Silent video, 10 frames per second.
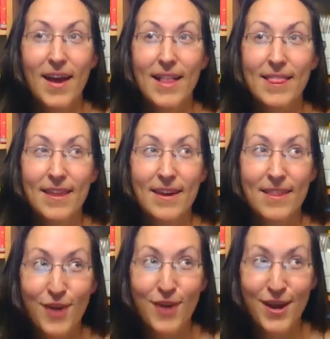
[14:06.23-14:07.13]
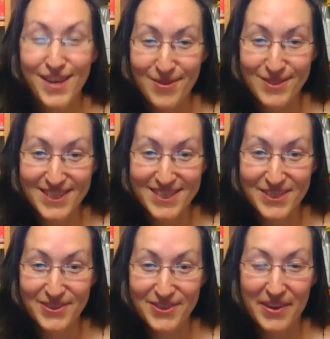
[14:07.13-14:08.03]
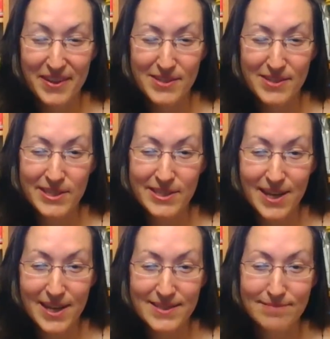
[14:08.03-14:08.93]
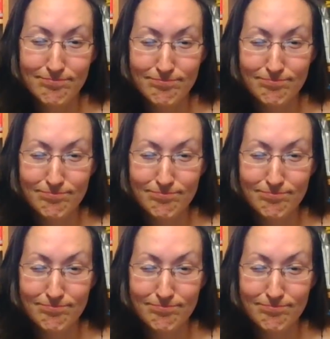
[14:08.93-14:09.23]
and think of the talking I was going to do during the screenshots.